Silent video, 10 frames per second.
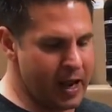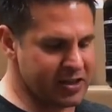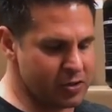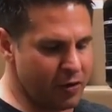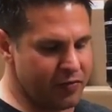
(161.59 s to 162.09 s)

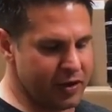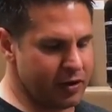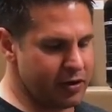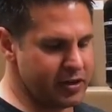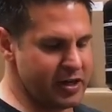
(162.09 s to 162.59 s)
has no
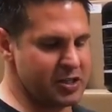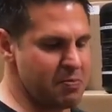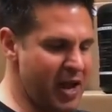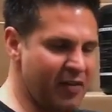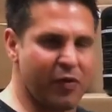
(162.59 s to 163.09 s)
fillers, and is
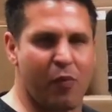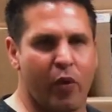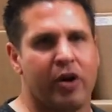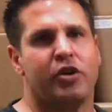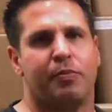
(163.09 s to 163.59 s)
made from
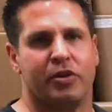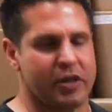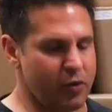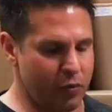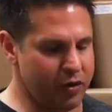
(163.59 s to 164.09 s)

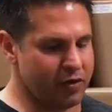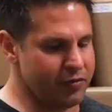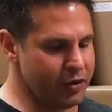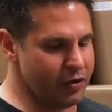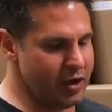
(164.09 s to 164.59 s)
100% real
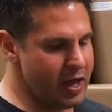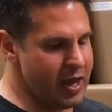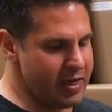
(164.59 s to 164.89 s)
food,